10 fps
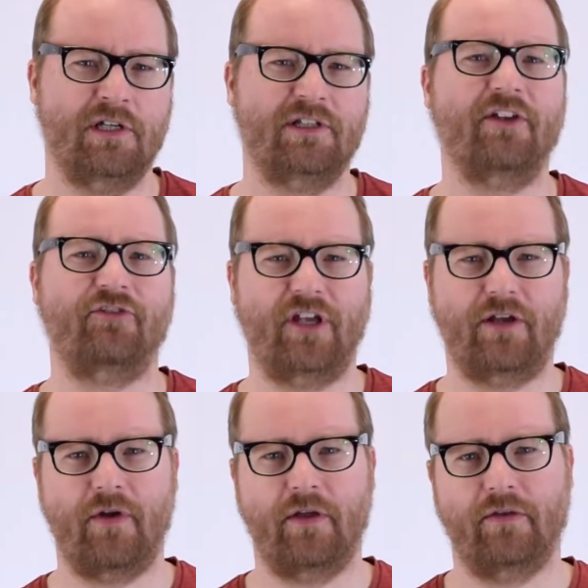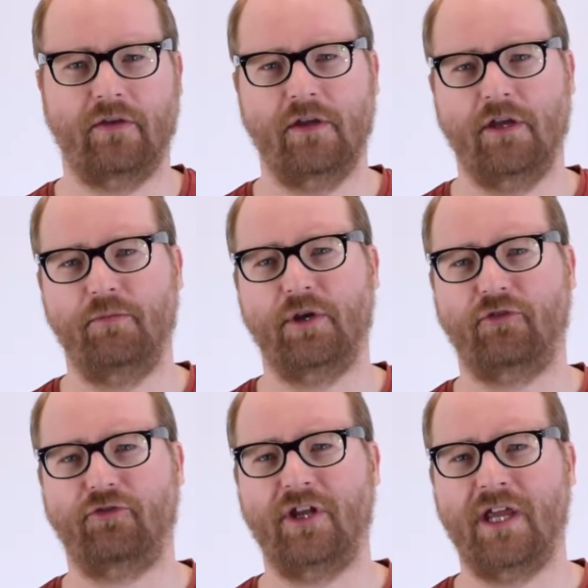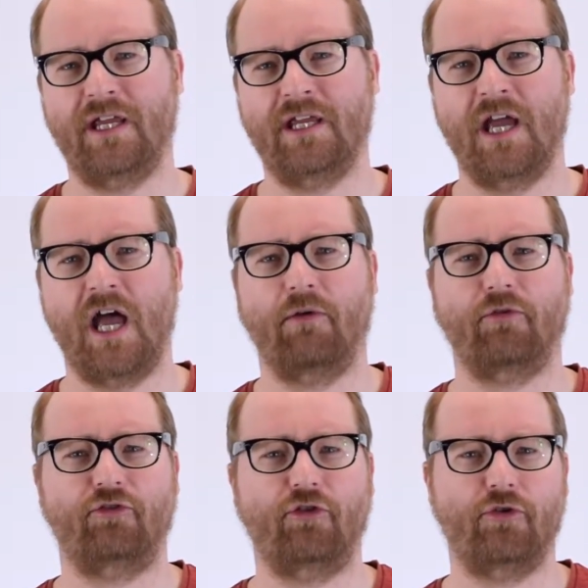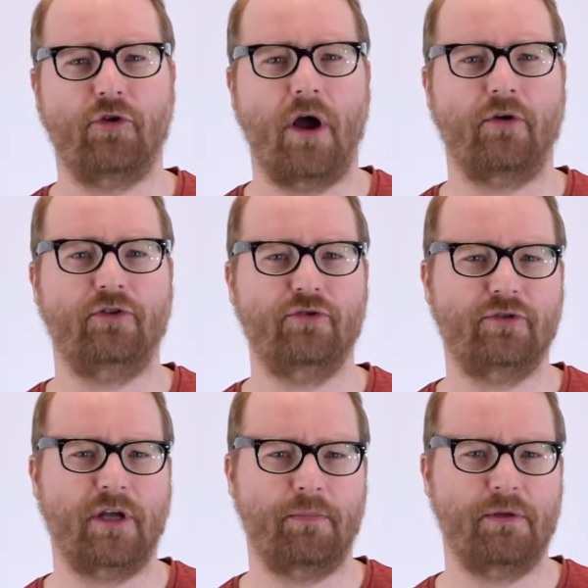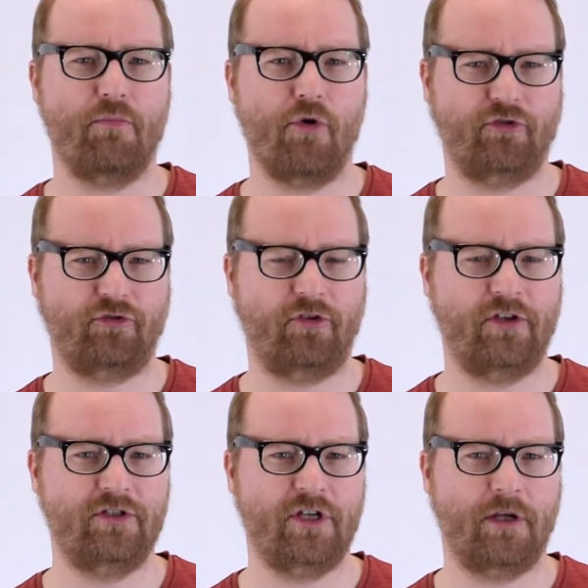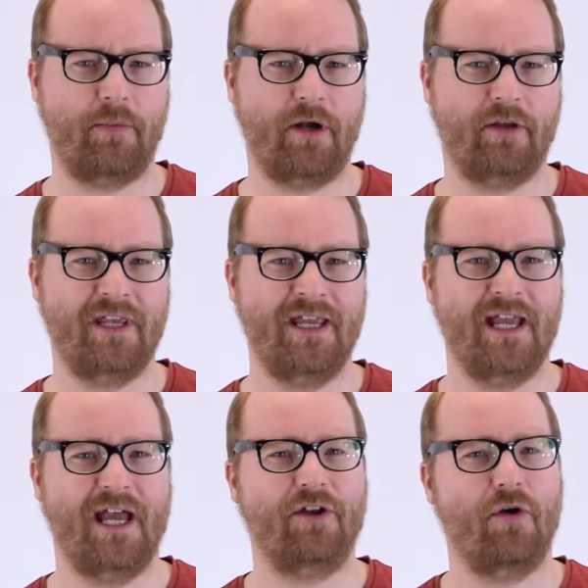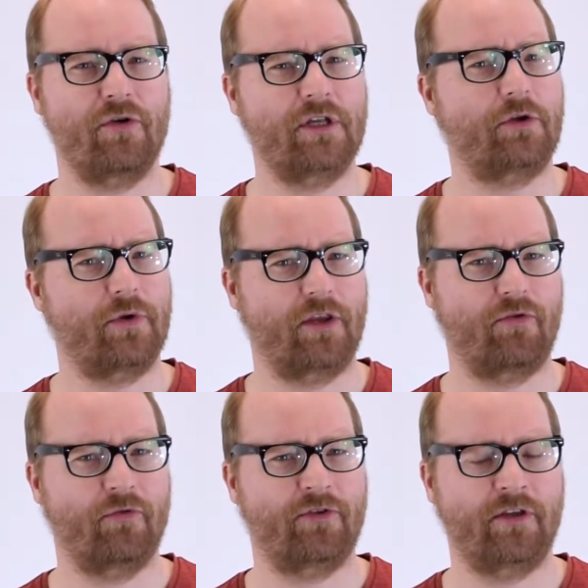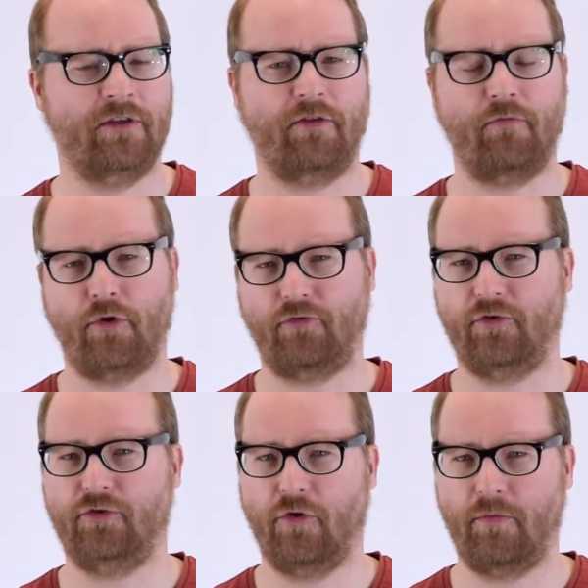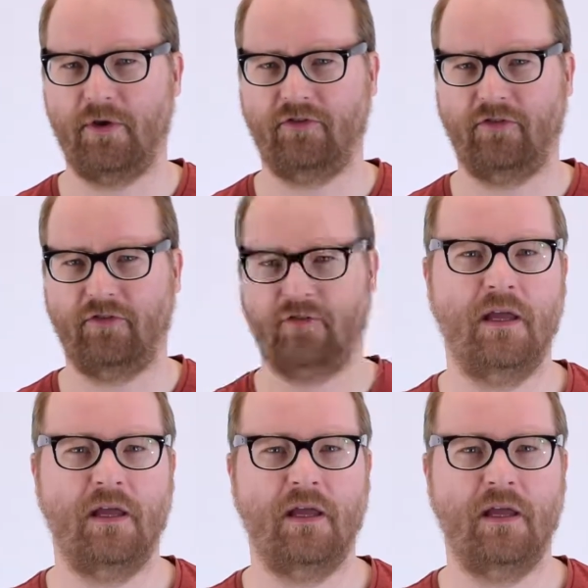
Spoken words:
Then stick around, because today I will show you how you can be more strategic about it and only create content that works for your business.